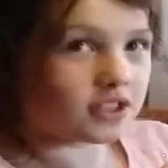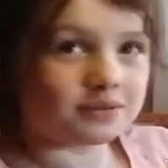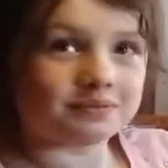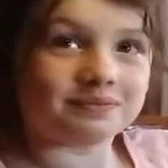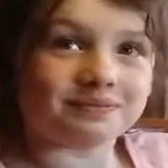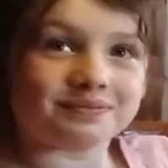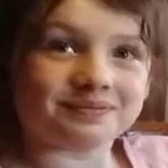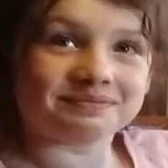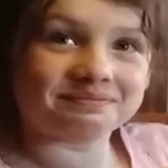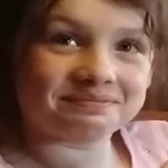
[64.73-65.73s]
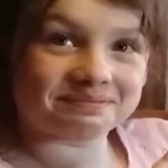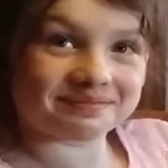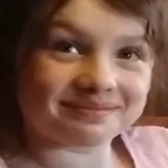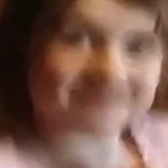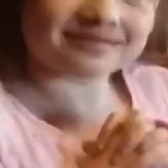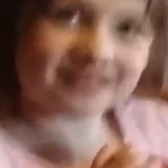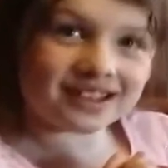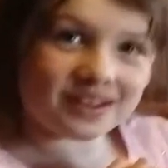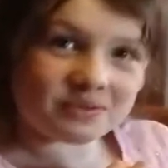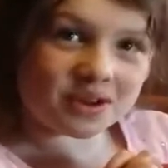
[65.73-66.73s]
Slow down.
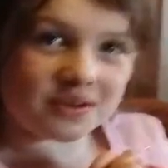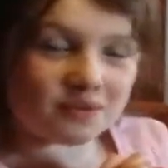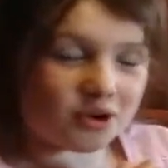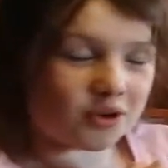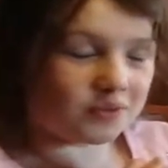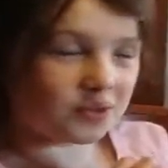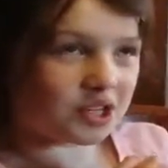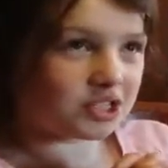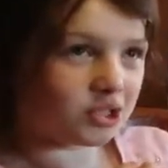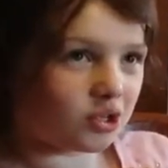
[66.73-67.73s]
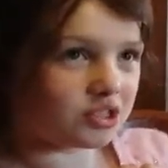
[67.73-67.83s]
Hail Mary, full of grace, the